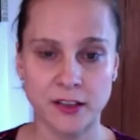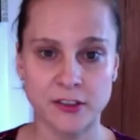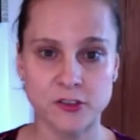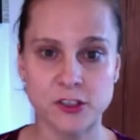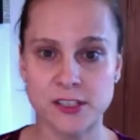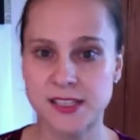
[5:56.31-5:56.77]

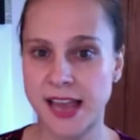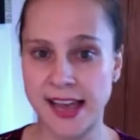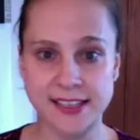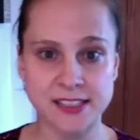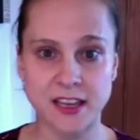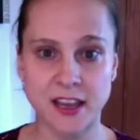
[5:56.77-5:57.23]
just
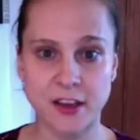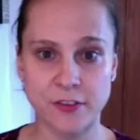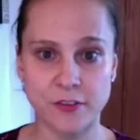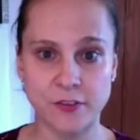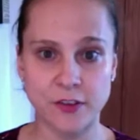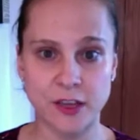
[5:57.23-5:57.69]
ask
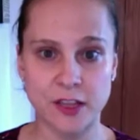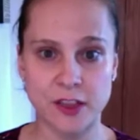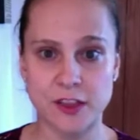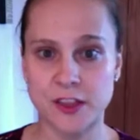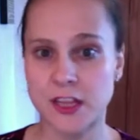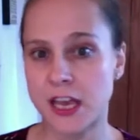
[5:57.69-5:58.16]
if
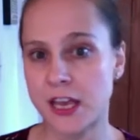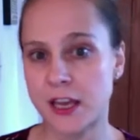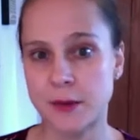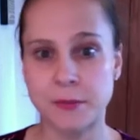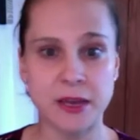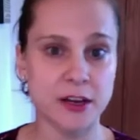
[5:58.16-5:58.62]

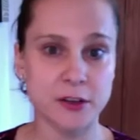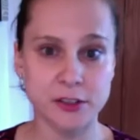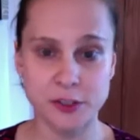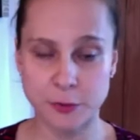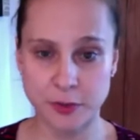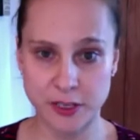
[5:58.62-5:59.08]
they may
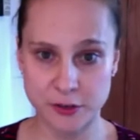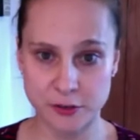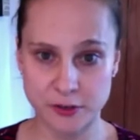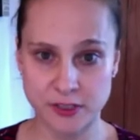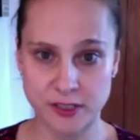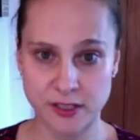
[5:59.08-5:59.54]
also be
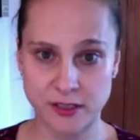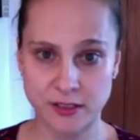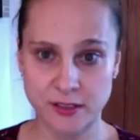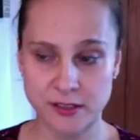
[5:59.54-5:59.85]
interested.